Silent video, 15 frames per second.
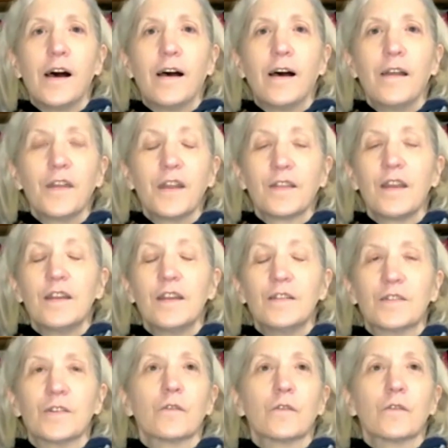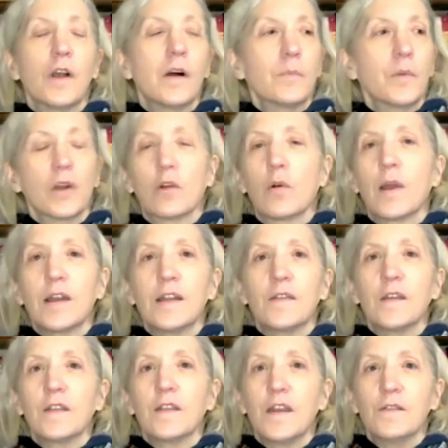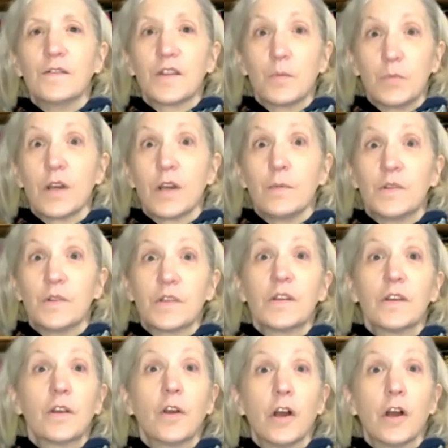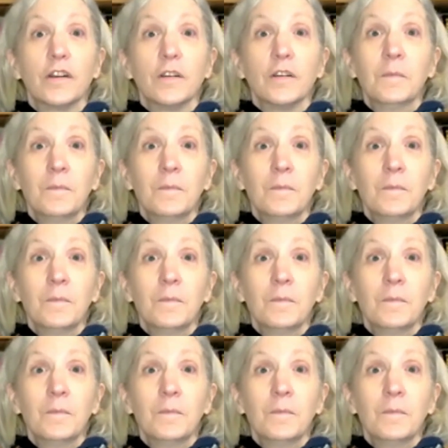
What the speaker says: I think they deserve a lot more credit than they've sometimes gotten.